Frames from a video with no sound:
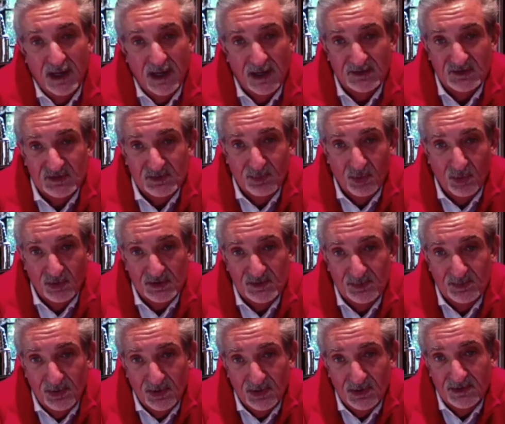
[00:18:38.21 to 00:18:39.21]
sports
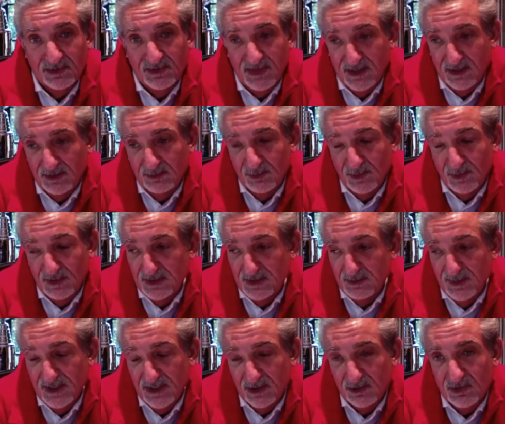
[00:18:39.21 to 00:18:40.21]
book that William
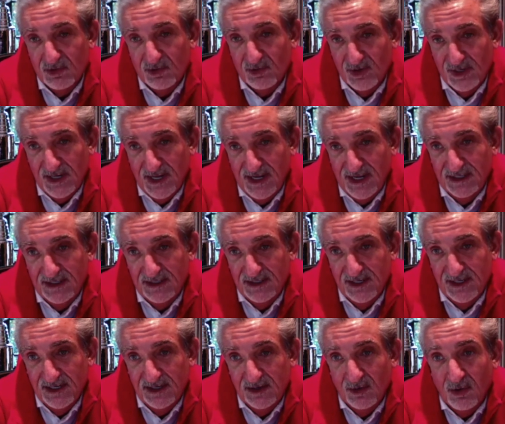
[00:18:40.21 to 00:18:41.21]
Hill created
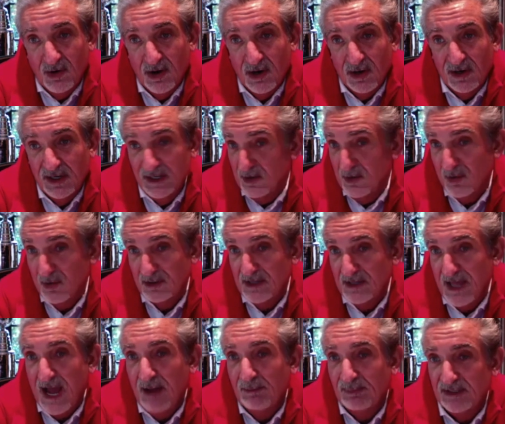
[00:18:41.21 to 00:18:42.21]
in our
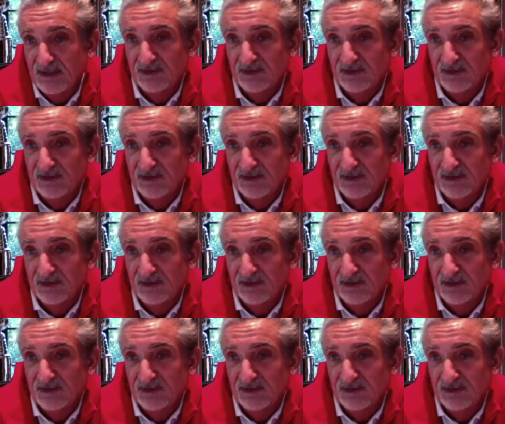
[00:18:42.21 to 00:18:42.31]
lobby.